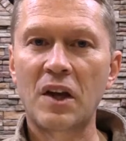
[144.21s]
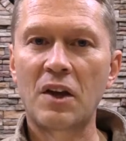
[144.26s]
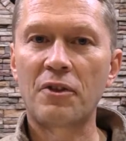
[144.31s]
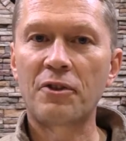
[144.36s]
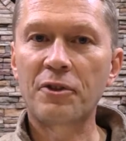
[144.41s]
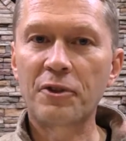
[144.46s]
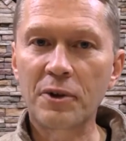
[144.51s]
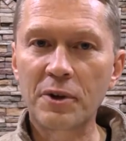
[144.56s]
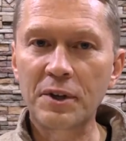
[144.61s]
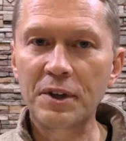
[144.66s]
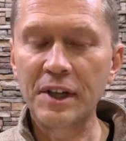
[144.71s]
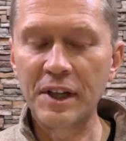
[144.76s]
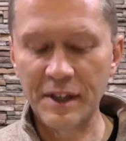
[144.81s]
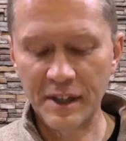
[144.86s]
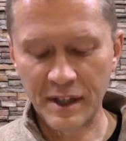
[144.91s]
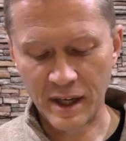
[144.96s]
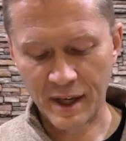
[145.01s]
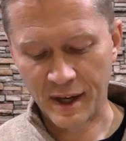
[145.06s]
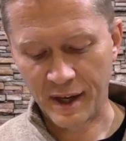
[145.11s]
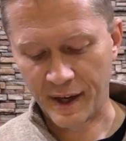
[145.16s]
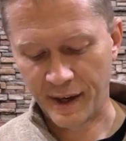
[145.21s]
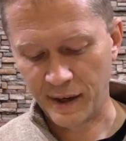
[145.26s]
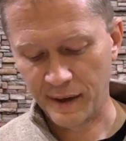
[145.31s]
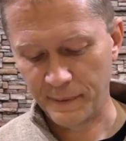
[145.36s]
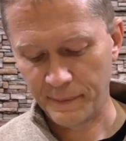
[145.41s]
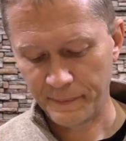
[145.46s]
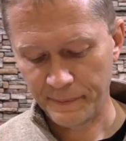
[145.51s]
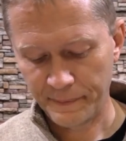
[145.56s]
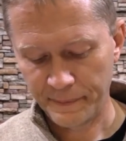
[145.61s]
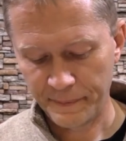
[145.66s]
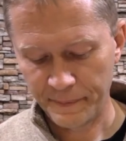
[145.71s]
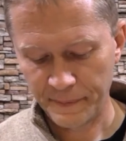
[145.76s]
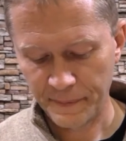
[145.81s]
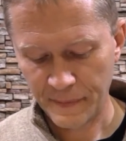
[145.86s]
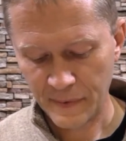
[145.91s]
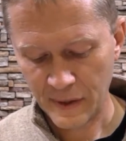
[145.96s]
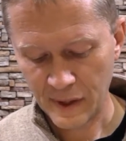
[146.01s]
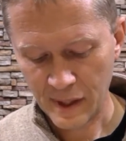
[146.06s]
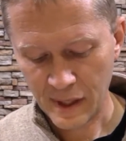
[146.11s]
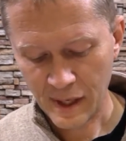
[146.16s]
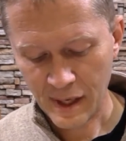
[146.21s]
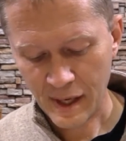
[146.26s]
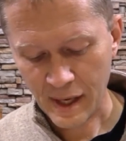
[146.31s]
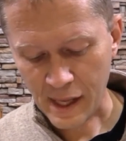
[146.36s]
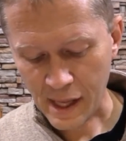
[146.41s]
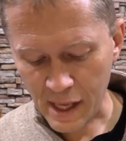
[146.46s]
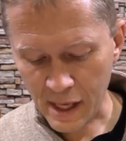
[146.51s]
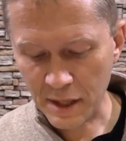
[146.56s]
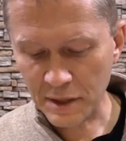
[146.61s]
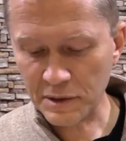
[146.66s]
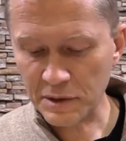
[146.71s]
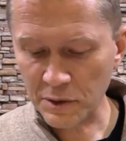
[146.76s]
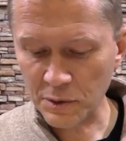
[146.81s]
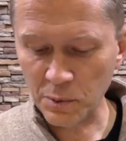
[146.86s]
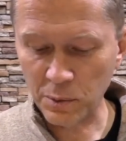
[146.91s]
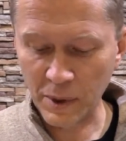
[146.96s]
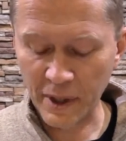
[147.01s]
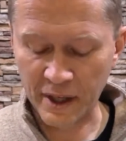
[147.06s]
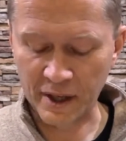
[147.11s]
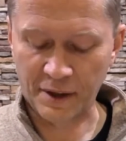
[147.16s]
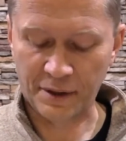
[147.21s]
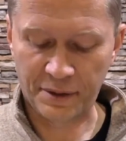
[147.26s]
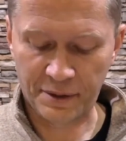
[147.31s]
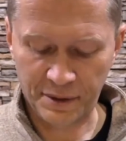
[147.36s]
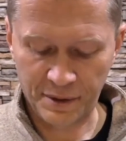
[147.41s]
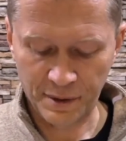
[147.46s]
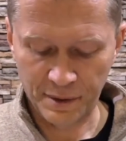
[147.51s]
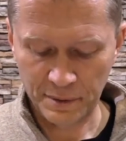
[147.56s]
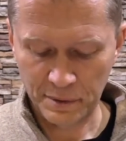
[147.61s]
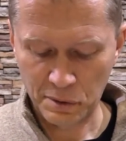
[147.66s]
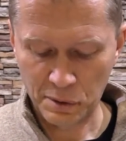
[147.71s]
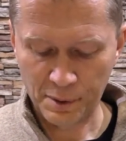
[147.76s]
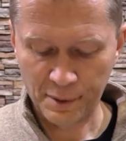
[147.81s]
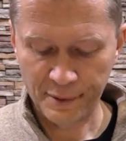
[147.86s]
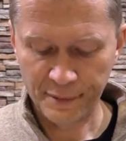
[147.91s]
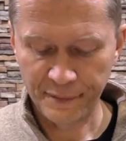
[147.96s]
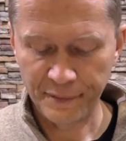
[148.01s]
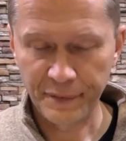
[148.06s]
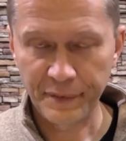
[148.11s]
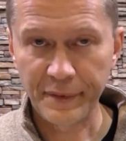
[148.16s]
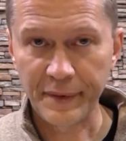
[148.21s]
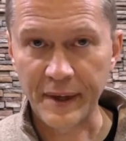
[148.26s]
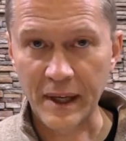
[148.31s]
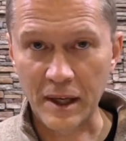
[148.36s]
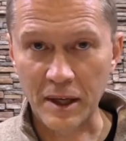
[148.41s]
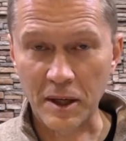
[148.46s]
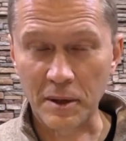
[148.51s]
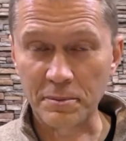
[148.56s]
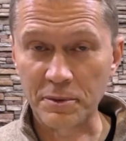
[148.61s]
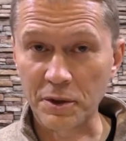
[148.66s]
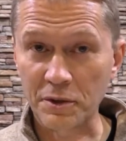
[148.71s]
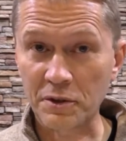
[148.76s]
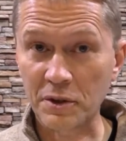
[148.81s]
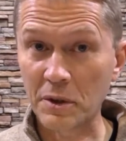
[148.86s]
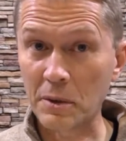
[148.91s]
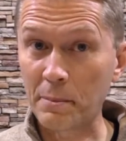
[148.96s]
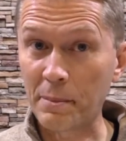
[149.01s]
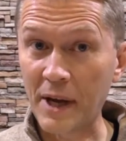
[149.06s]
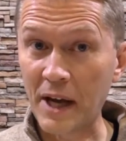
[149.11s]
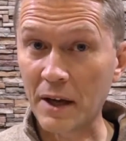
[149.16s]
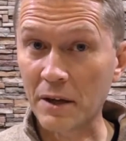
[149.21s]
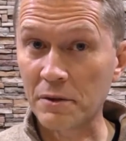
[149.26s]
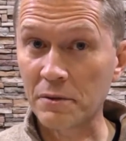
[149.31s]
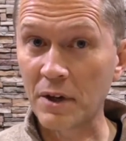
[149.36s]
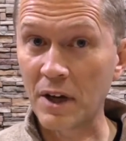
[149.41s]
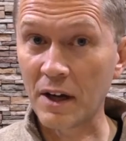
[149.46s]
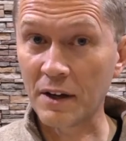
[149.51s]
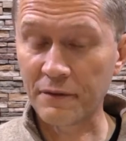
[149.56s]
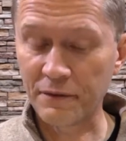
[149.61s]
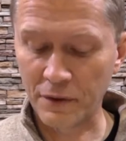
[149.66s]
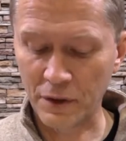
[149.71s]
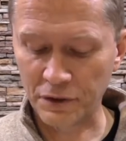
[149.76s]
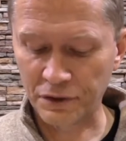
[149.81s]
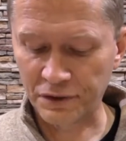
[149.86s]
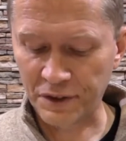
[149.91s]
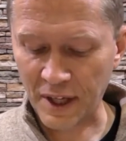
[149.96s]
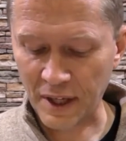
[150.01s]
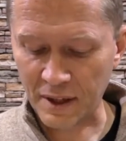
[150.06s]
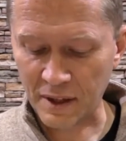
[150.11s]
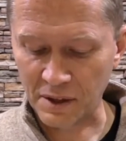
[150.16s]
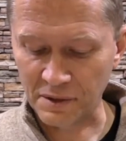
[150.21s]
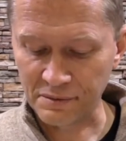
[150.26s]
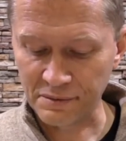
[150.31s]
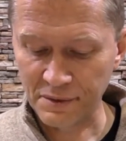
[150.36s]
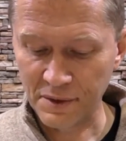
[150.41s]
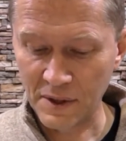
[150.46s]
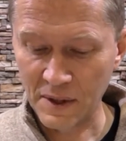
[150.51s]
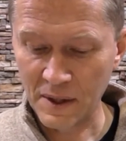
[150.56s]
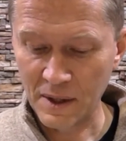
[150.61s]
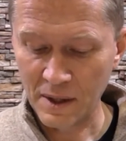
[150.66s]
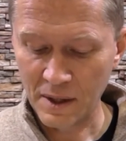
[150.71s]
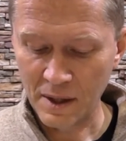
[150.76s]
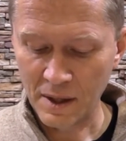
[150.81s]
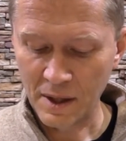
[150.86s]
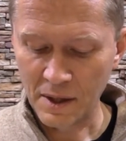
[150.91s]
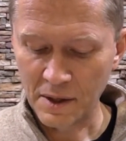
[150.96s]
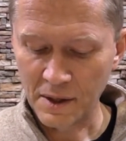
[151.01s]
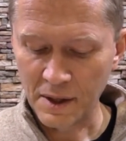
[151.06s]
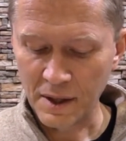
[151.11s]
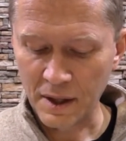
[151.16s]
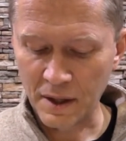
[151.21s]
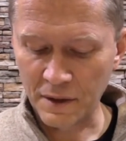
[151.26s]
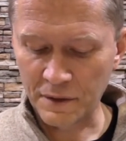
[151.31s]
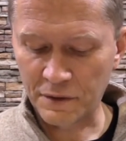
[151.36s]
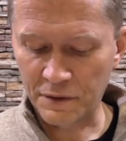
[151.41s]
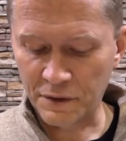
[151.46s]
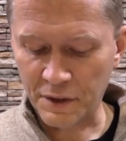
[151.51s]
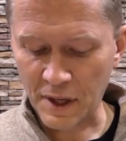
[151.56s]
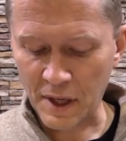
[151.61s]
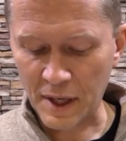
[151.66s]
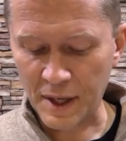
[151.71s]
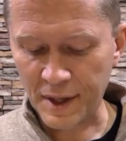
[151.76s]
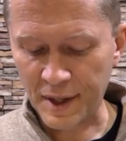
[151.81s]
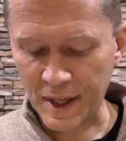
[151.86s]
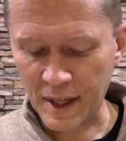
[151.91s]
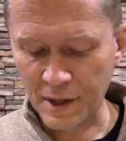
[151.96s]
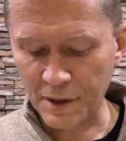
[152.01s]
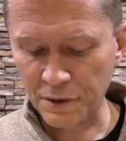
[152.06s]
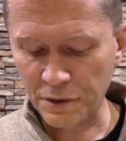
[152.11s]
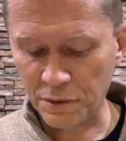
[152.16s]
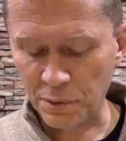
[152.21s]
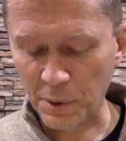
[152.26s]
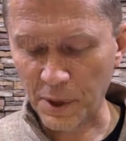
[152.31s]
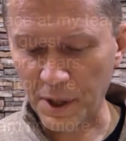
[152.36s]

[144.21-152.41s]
39, ended with, and I'm just going to backtrack for a second. It ends